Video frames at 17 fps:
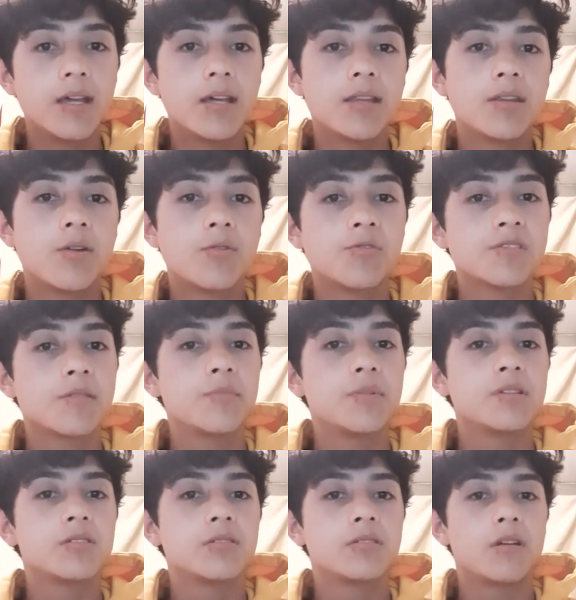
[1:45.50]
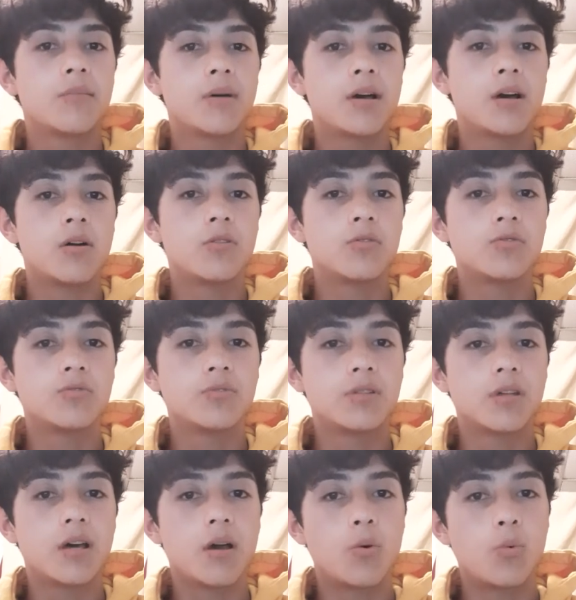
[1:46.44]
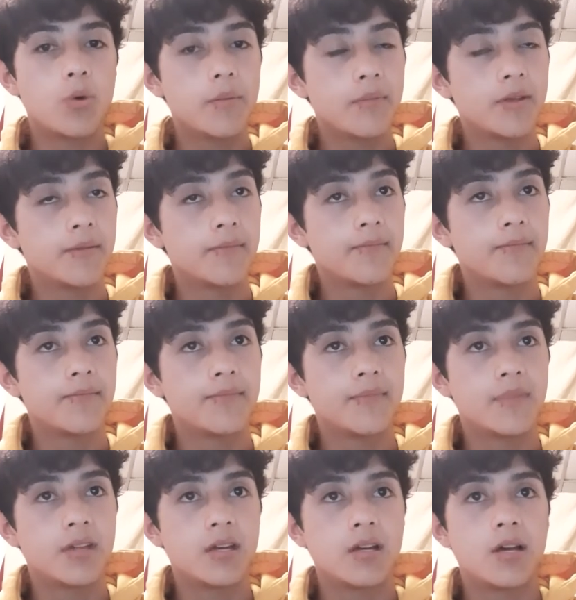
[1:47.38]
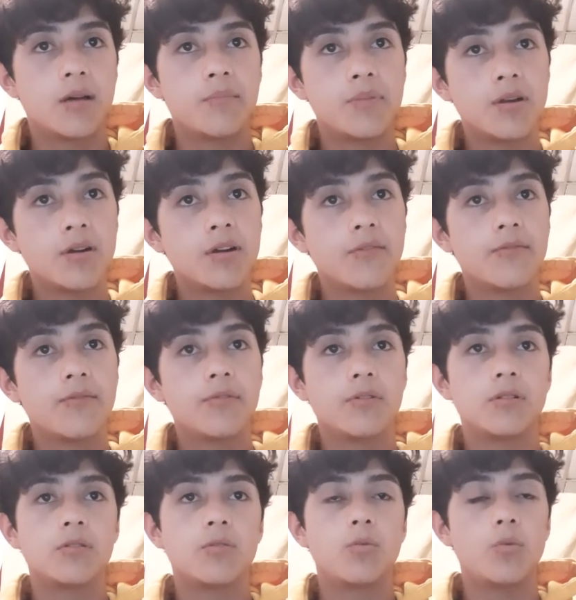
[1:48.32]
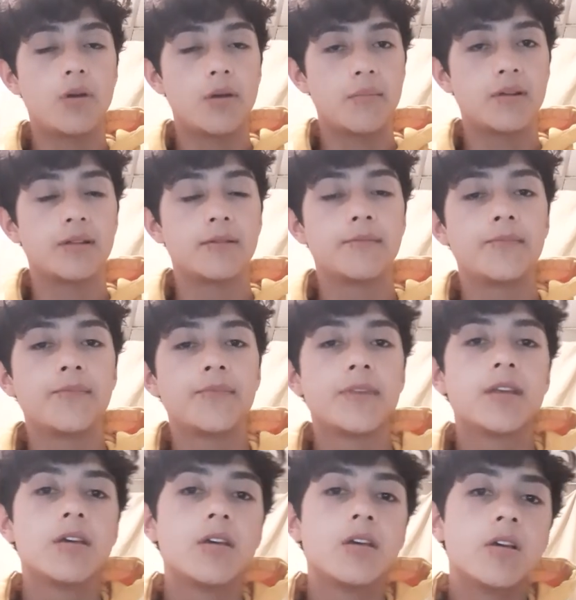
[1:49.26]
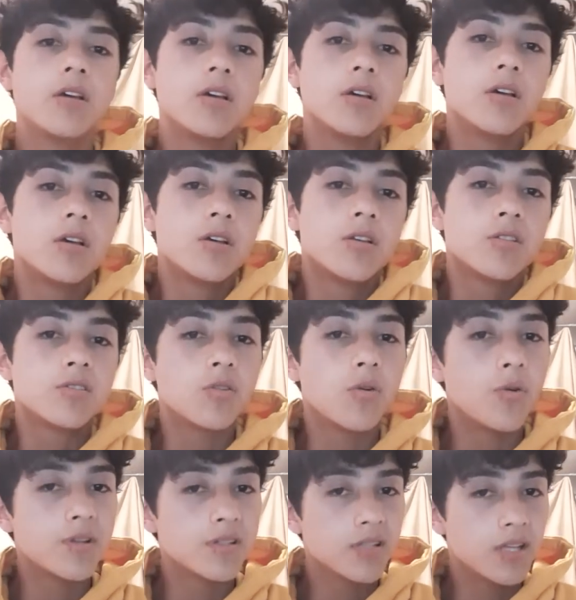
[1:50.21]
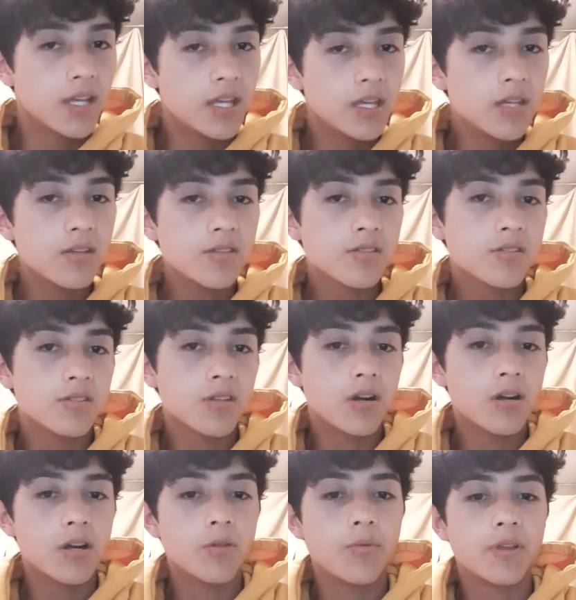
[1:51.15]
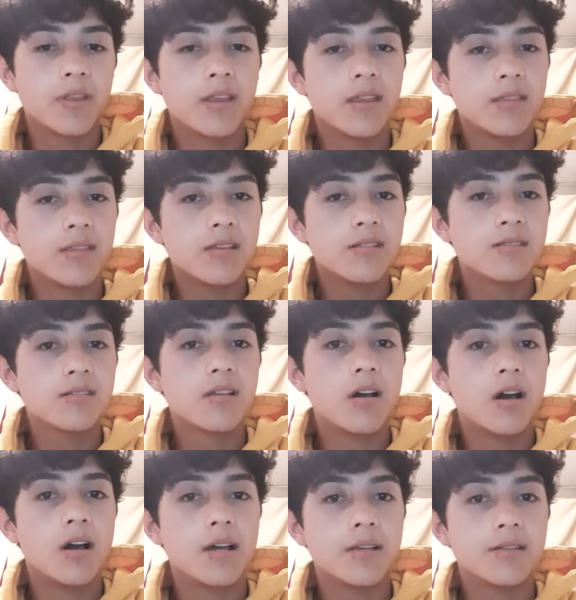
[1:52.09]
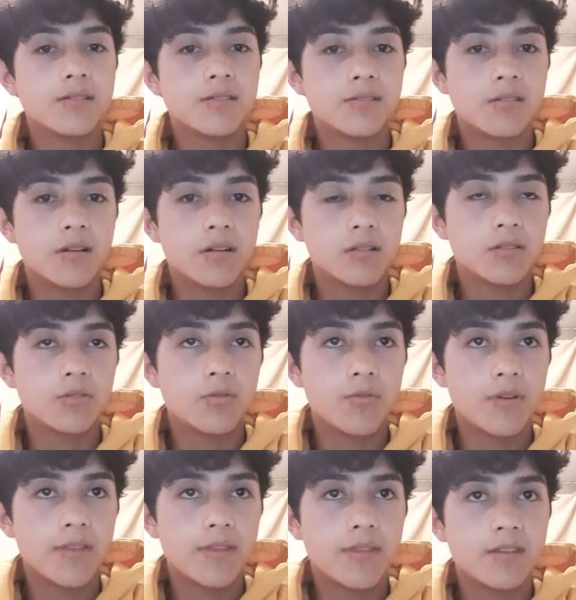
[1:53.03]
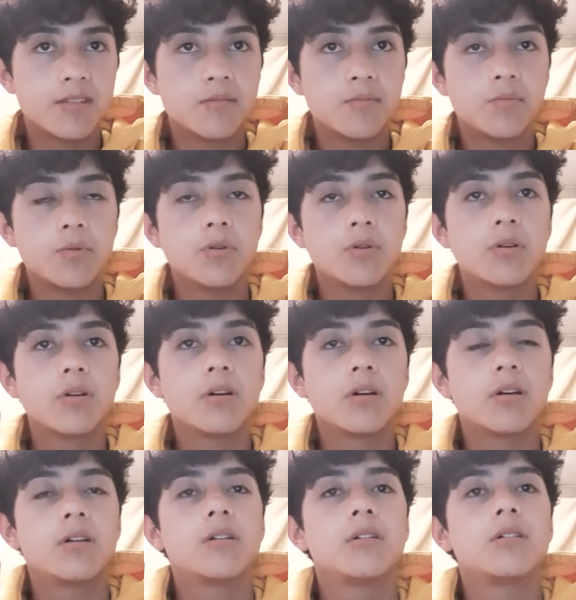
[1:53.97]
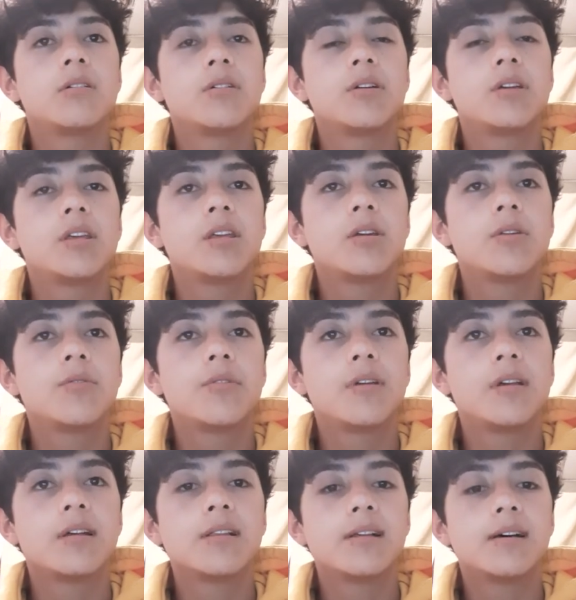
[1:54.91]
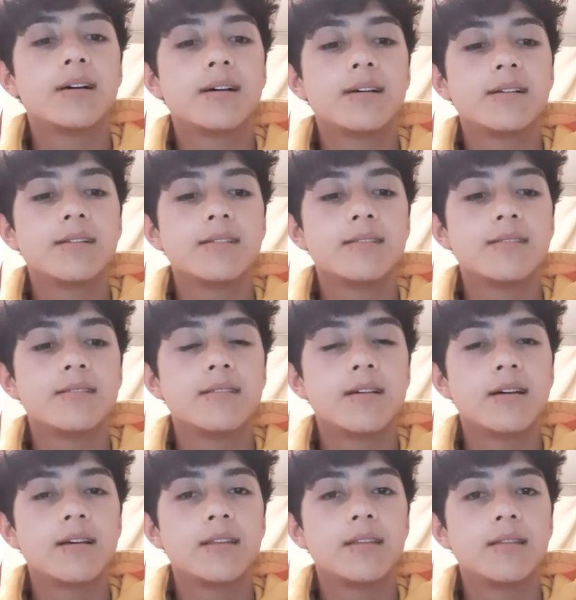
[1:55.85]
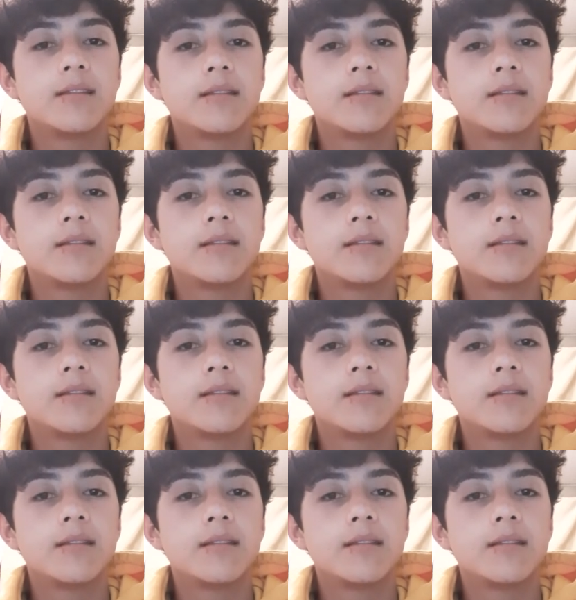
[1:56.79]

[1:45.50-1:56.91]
There was a picture about a woman, a beautiful woman. So when he started, when this guy started to read this book, uh, he realized that